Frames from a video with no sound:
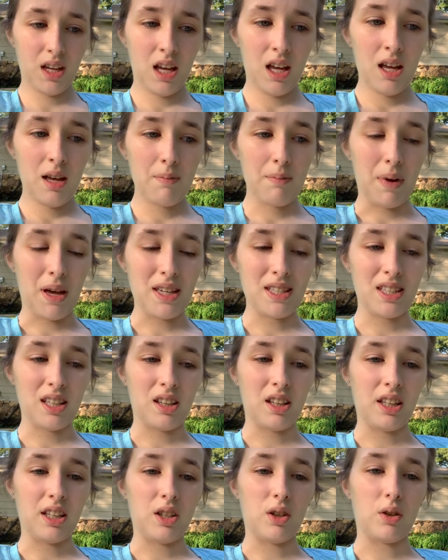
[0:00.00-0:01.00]
basically
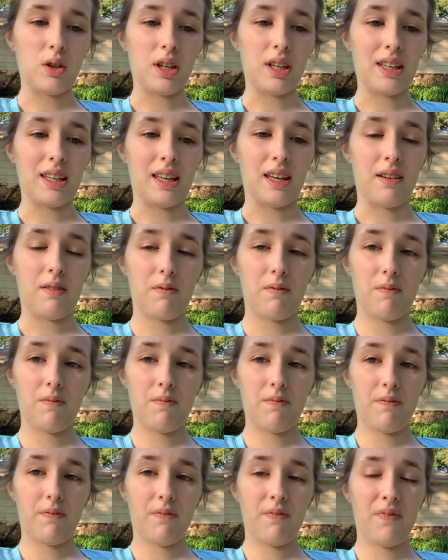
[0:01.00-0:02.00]
you can get
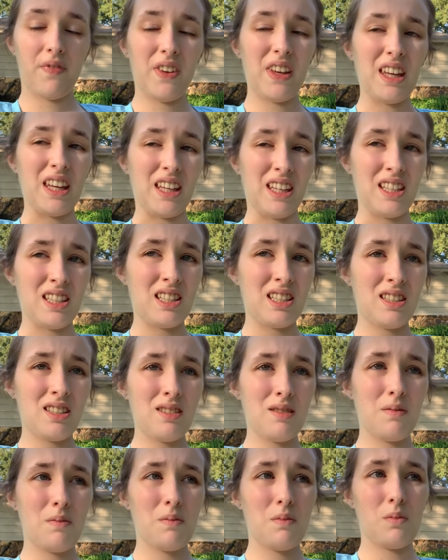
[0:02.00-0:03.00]
feeds,
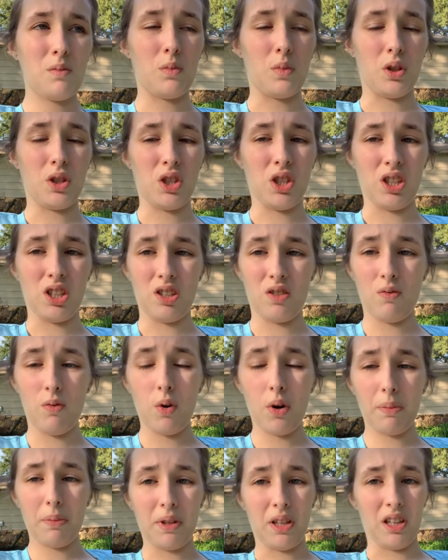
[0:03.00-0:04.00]
which is
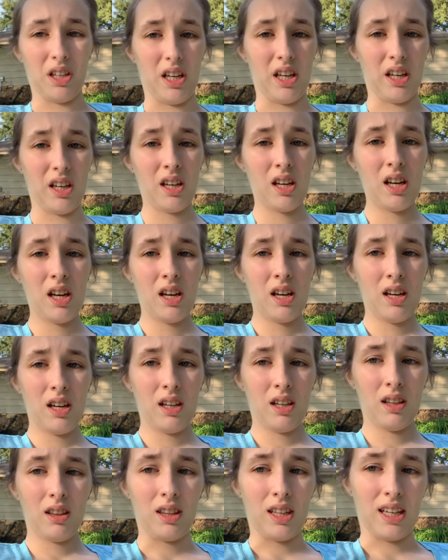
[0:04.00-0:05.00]
formula,
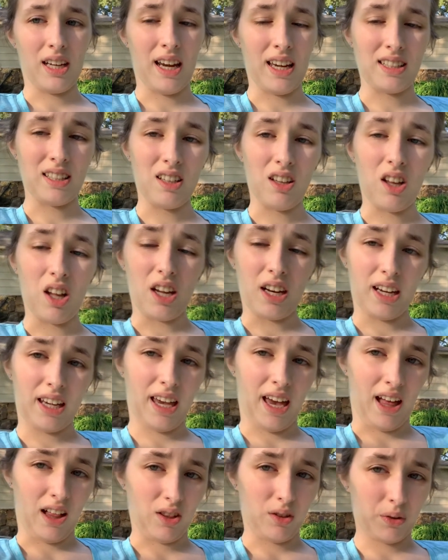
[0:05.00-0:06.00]
that has a lot of
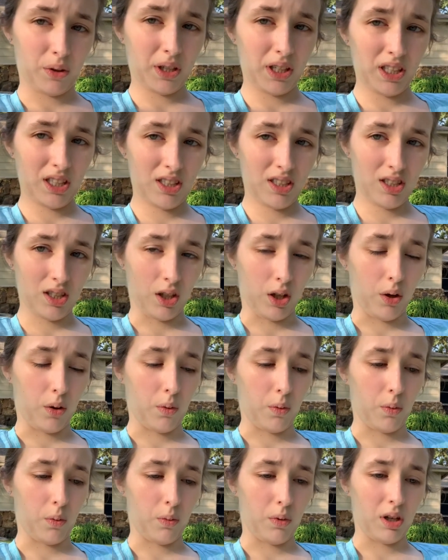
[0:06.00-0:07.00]
calories to
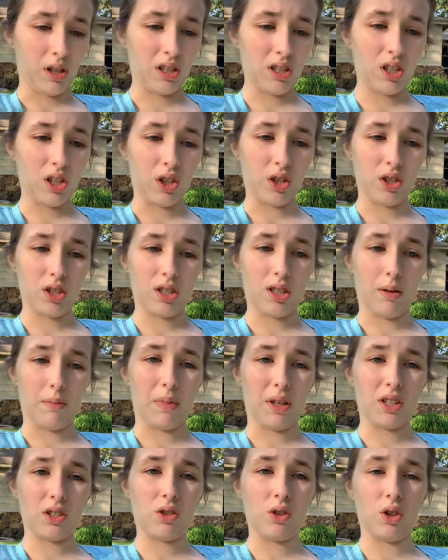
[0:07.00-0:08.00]
go into your stomach
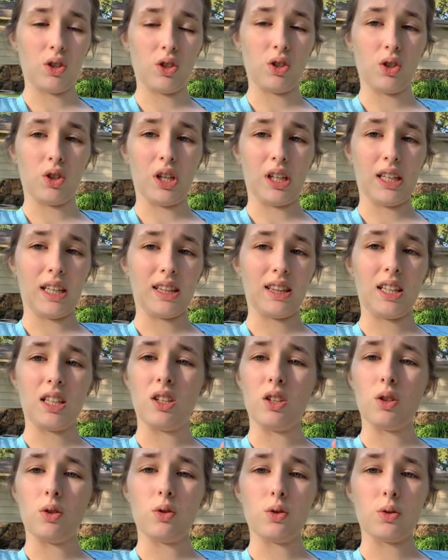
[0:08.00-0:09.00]
so that you can get the
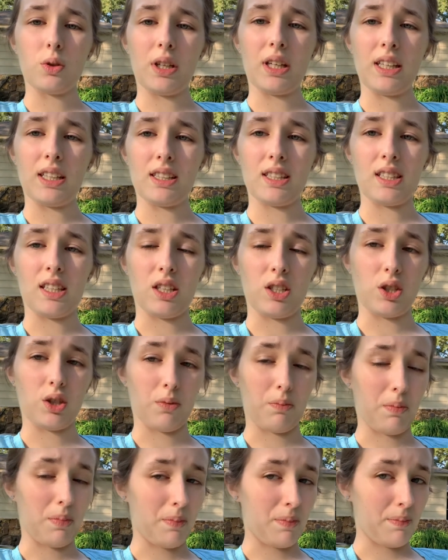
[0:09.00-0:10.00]
nutrients that your
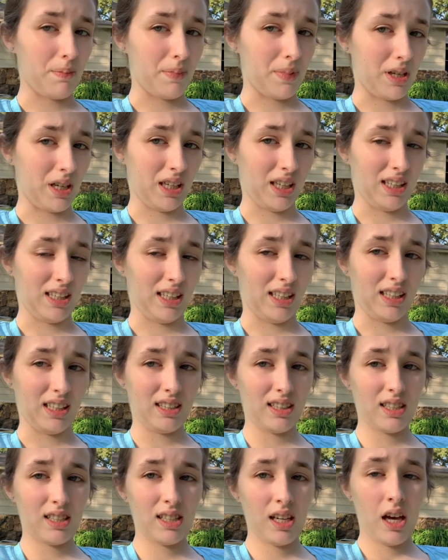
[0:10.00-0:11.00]
body
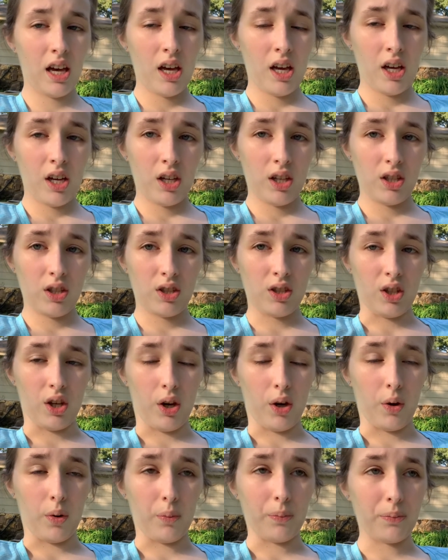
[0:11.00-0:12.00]
needs.
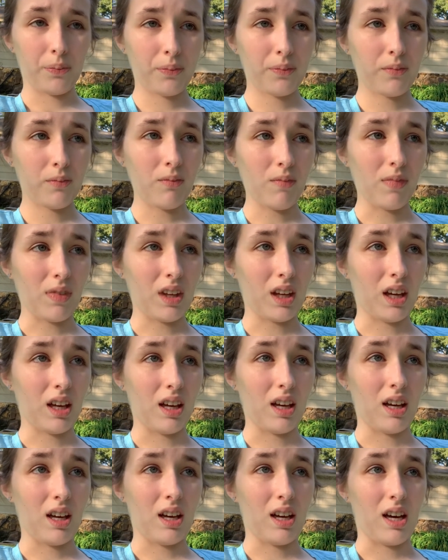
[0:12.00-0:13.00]
So
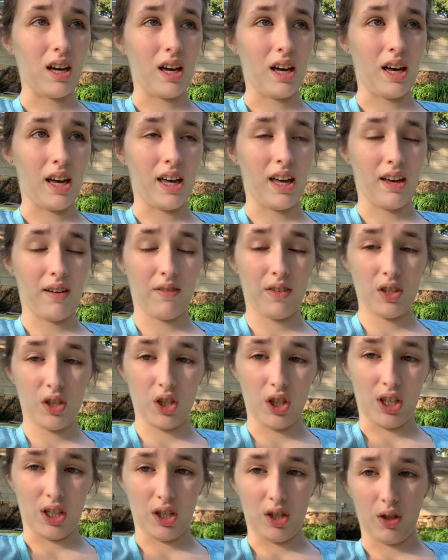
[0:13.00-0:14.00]
I have a
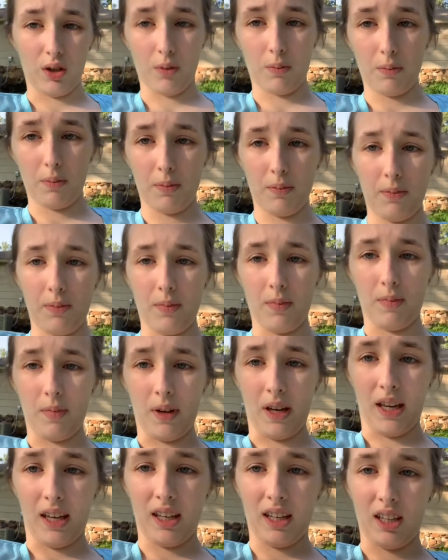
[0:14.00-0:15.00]
G-tube. I
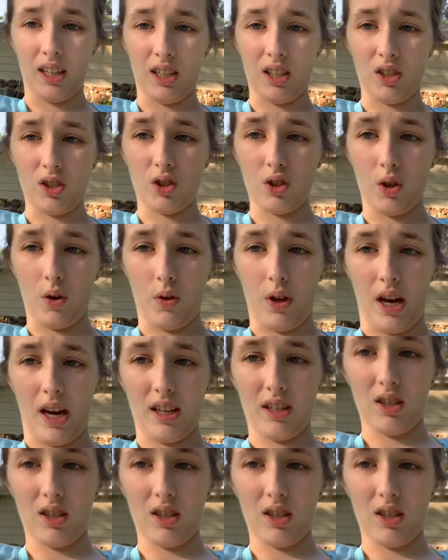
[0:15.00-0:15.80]
can show that to